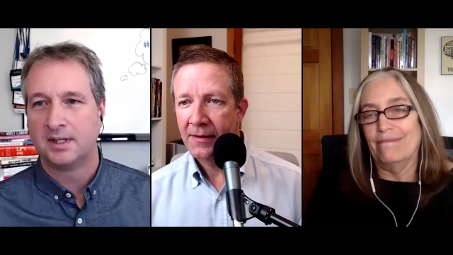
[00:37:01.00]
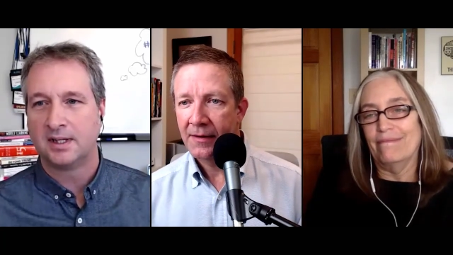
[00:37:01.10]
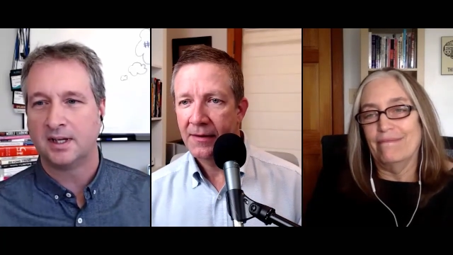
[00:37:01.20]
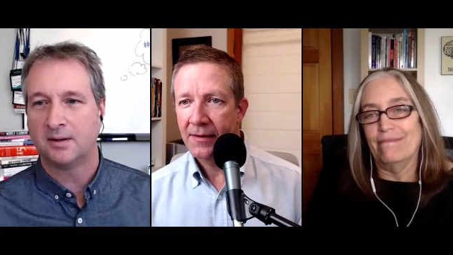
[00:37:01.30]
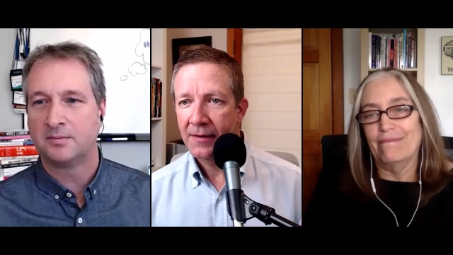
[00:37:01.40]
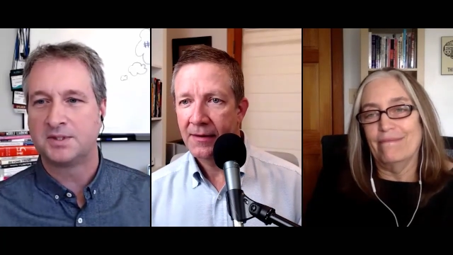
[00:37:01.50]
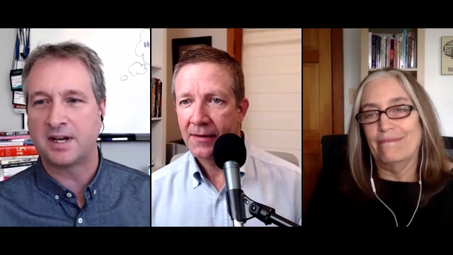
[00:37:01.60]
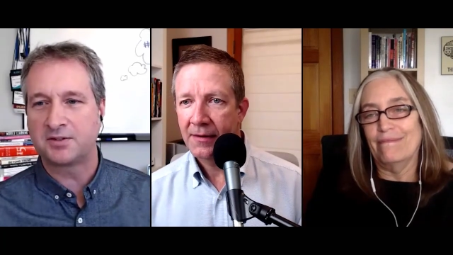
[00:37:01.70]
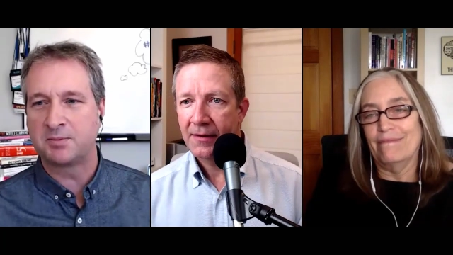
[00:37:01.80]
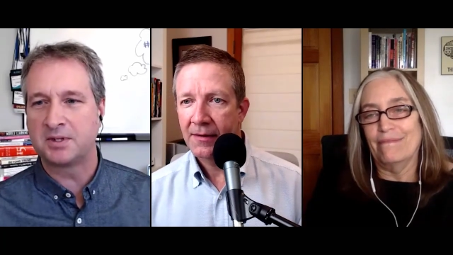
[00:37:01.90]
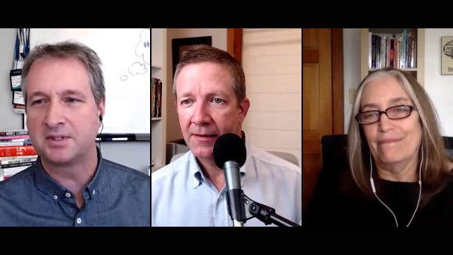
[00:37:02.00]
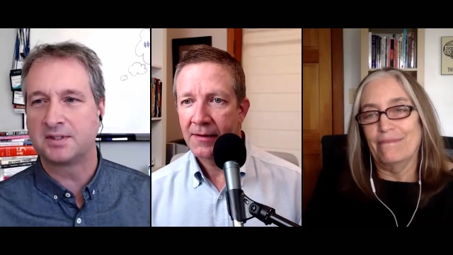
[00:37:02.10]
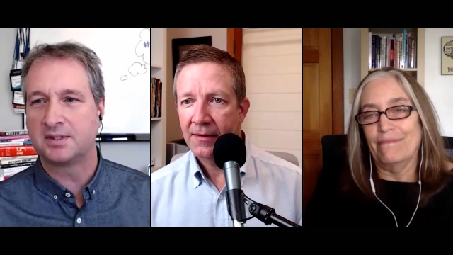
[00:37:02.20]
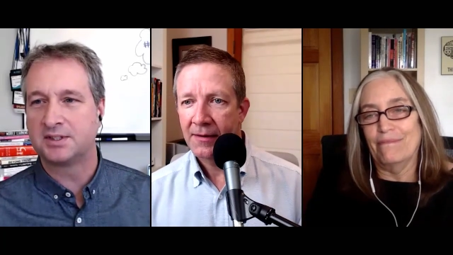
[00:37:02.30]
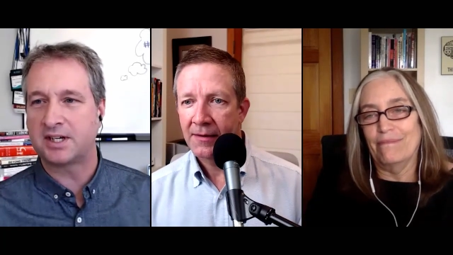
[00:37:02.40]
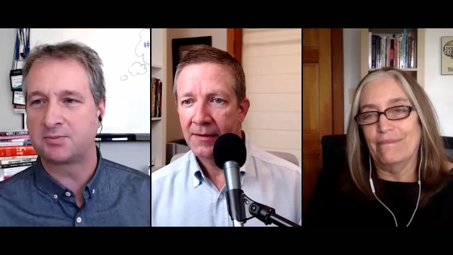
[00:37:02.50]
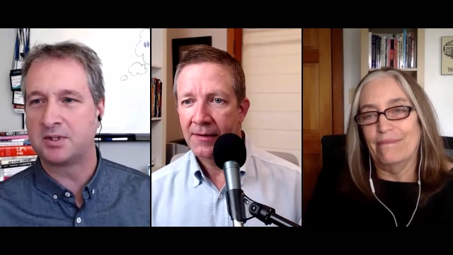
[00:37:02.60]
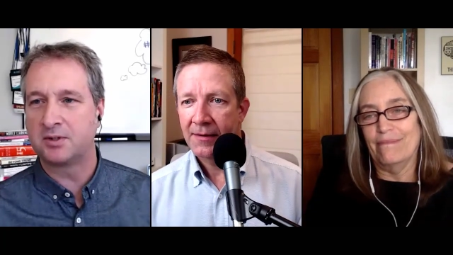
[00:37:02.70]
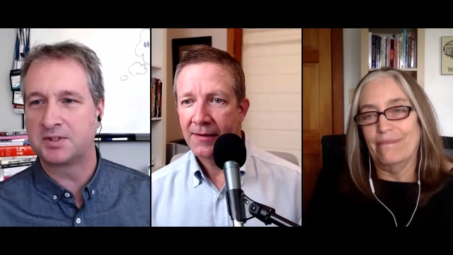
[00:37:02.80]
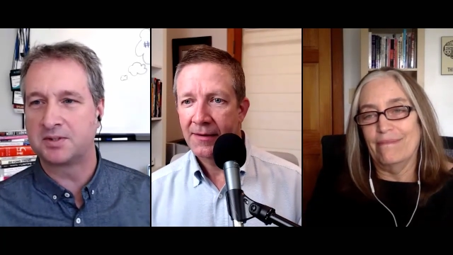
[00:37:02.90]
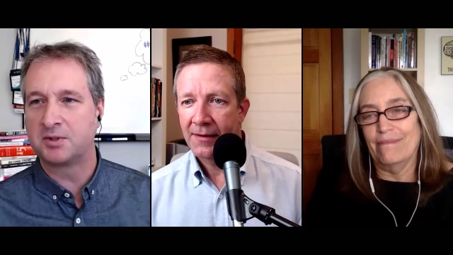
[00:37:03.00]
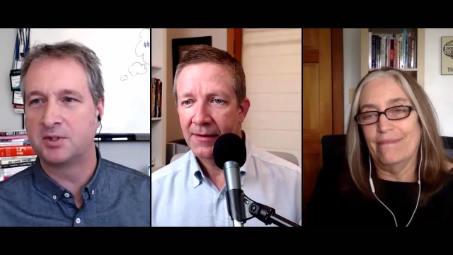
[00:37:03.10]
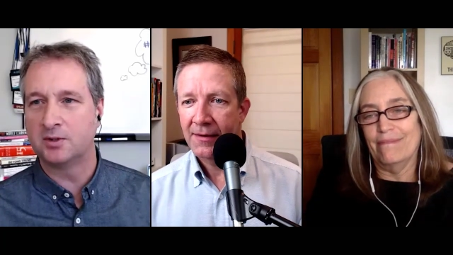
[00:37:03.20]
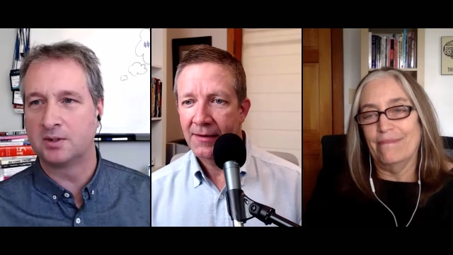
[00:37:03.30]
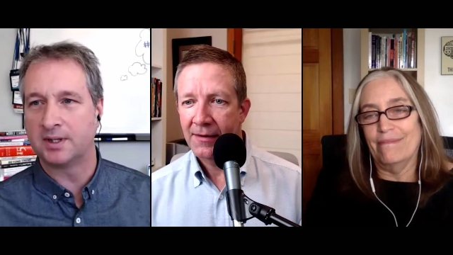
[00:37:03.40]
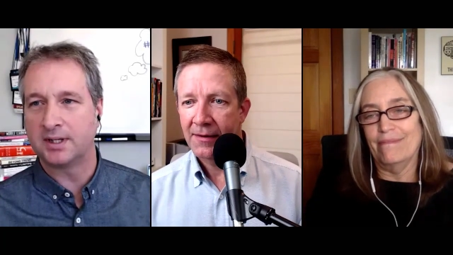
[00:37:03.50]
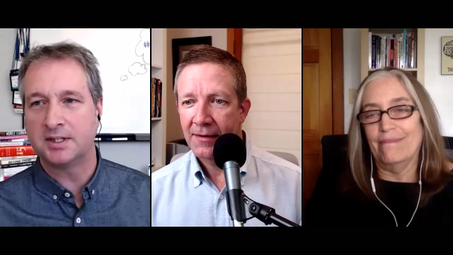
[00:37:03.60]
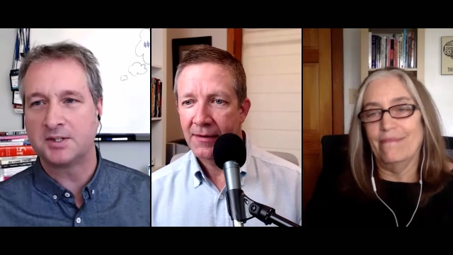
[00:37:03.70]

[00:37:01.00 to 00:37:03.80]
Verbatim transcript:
Speaker 1: yeah, Jeff's been Jeff's been doing some googling, and he's